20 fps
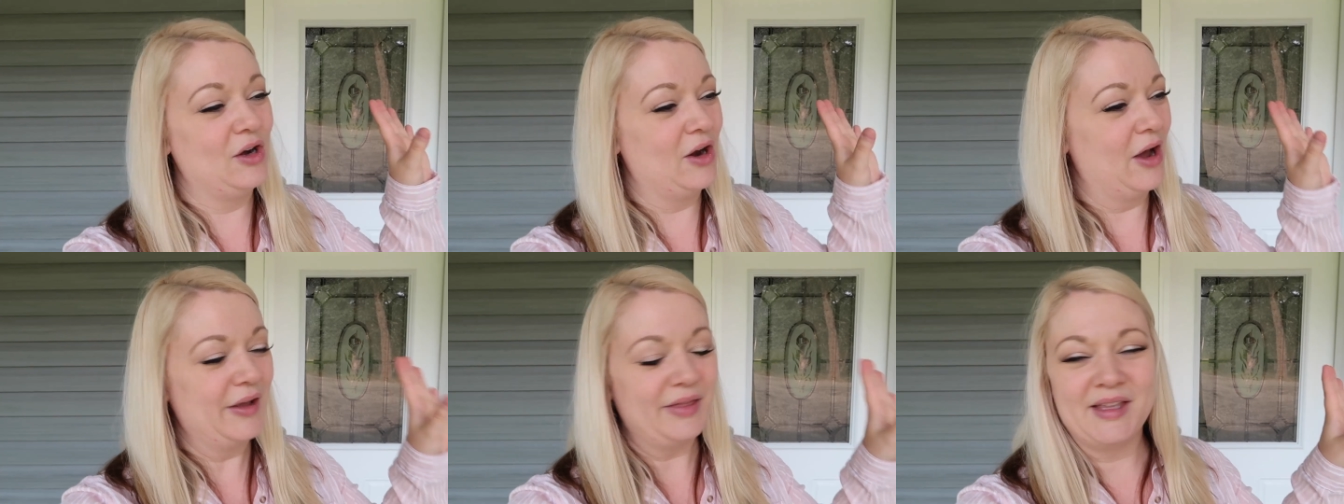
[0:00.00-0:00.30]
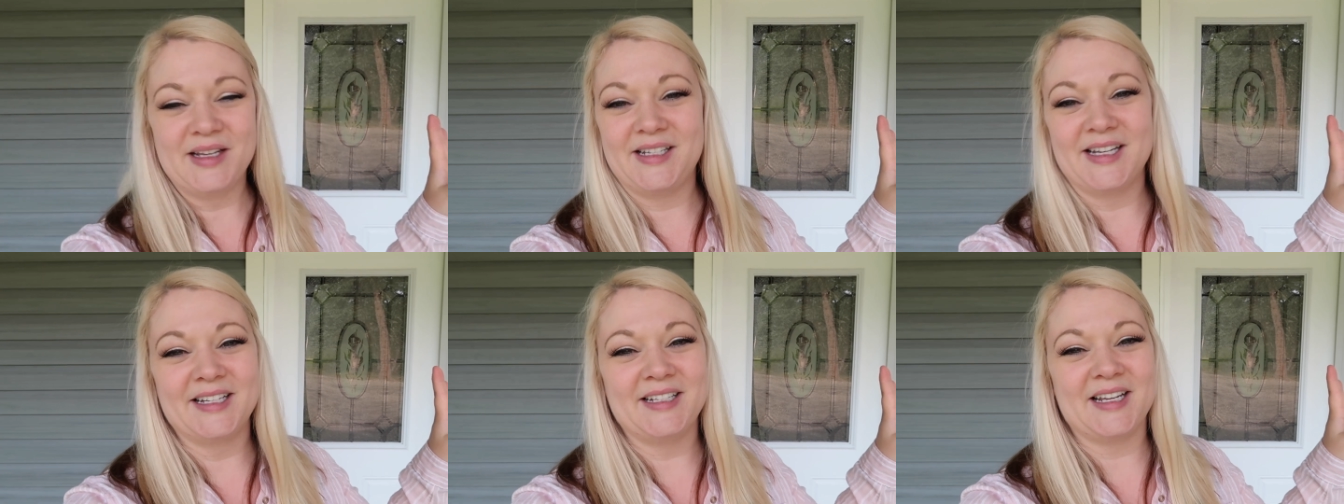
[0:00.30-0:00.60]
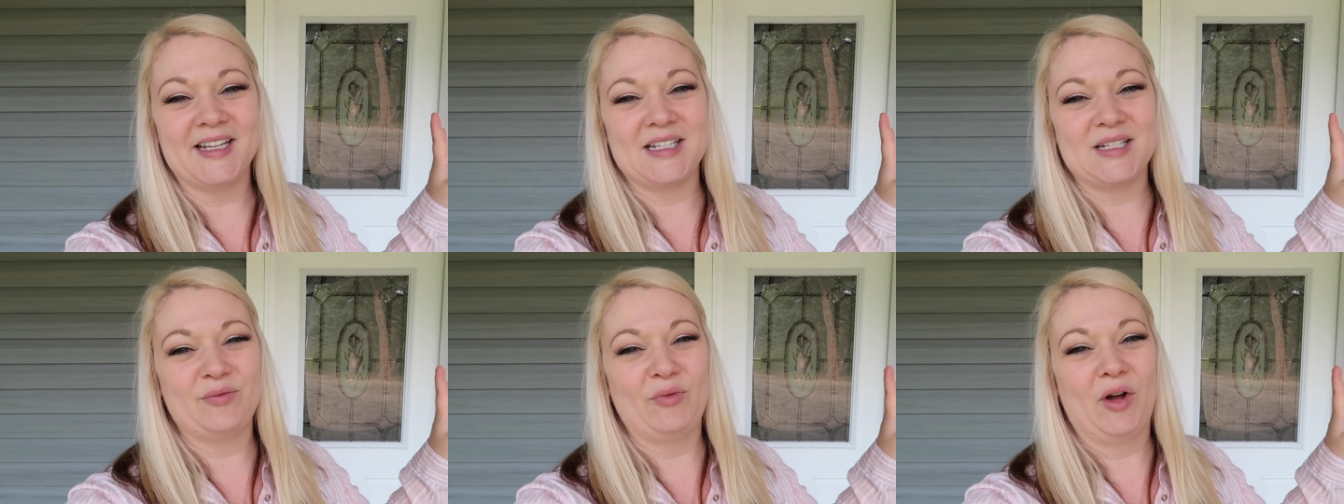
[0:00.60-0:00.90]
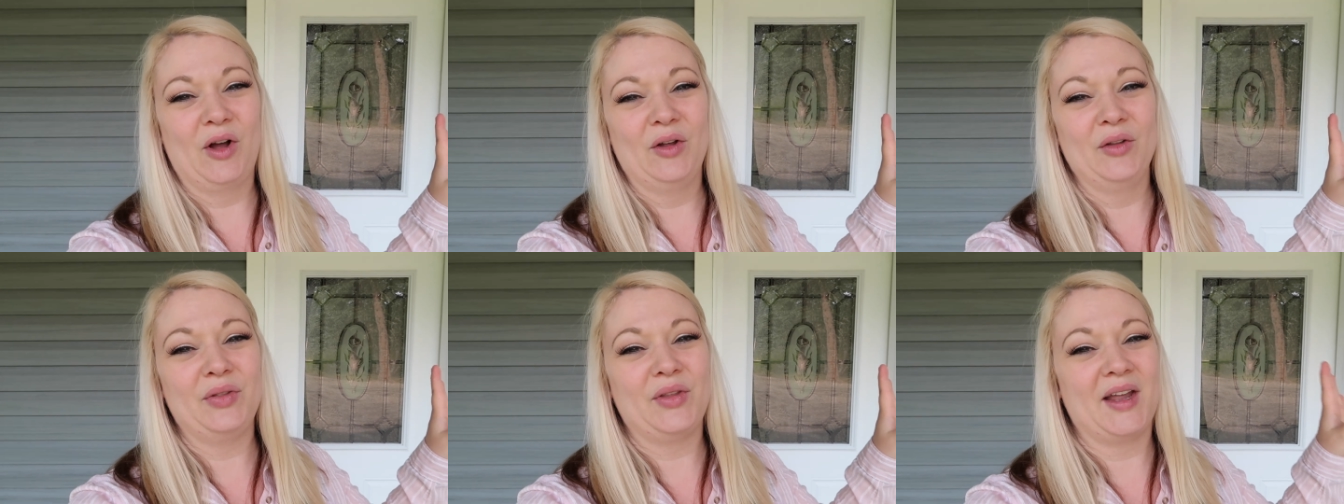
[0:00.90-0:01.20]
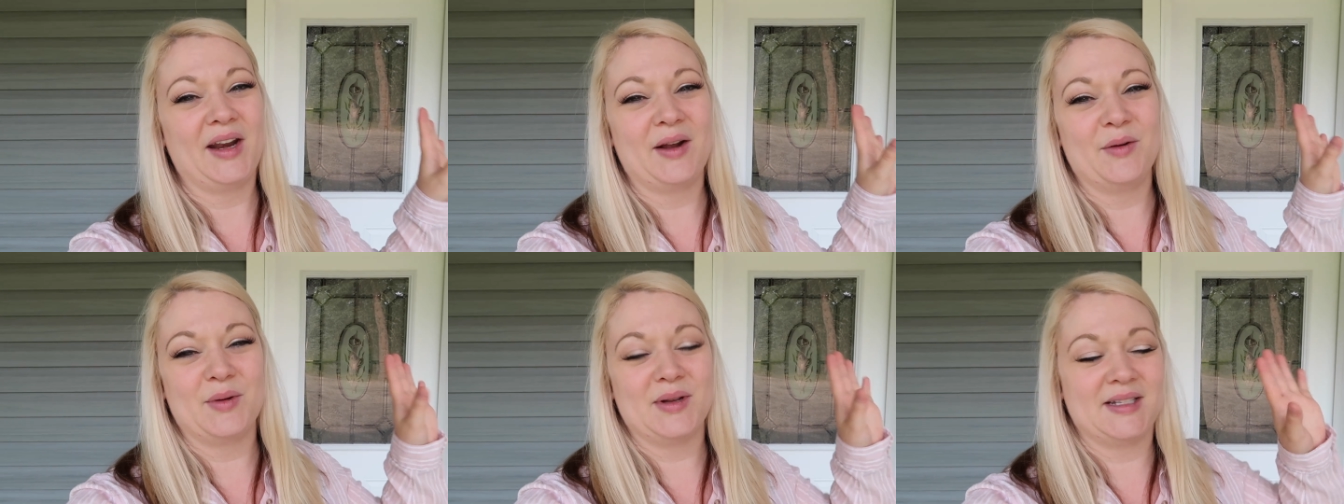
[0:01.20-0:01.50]
Not the dentist's fault
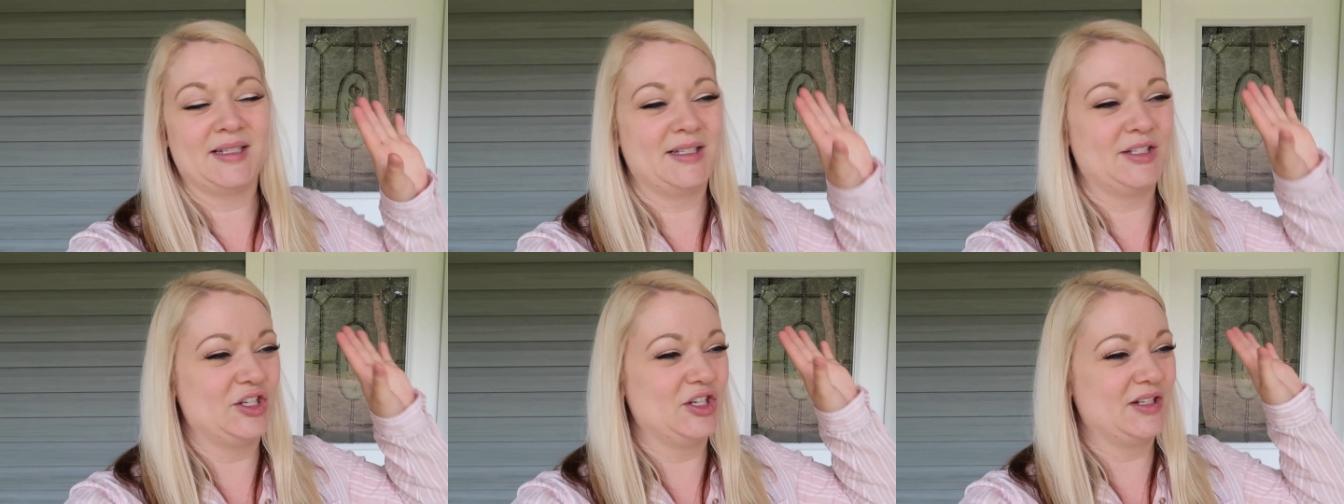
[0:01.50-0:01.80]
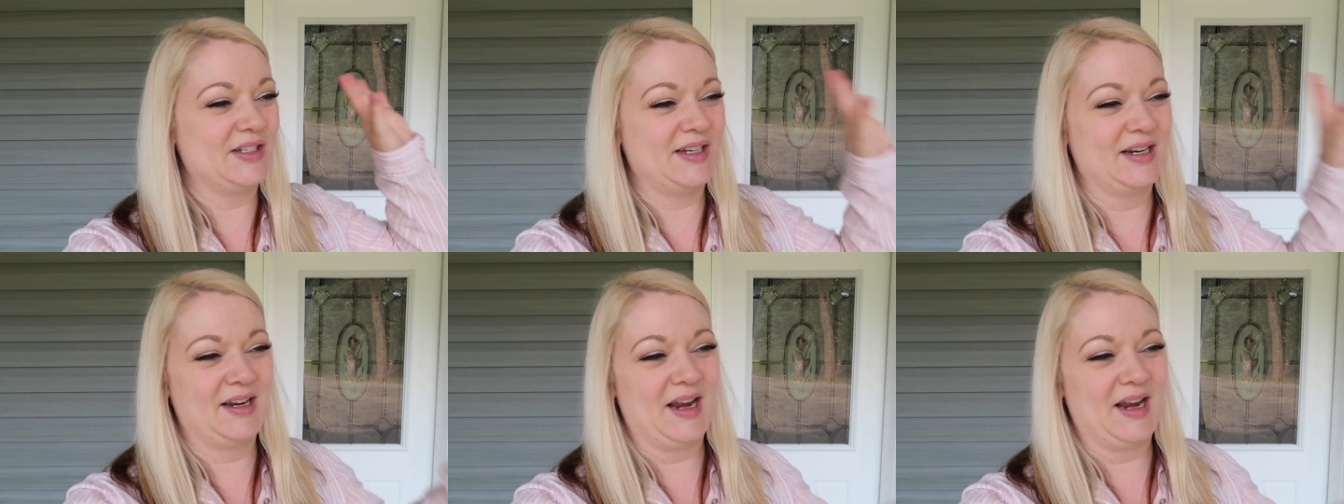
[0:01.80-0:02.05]
that it was just a